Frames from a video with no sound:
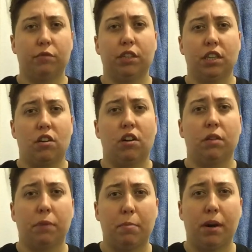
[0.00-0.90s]
really hard
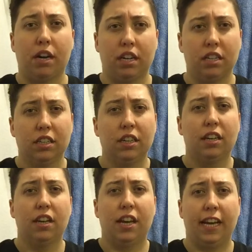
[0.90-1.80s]
on my body
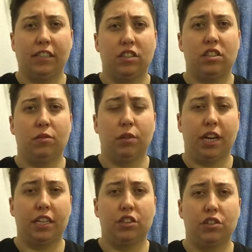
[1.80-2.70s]
and to see what I
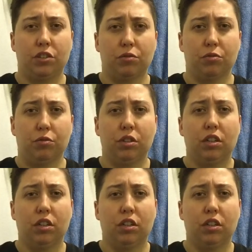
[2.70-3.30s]
can do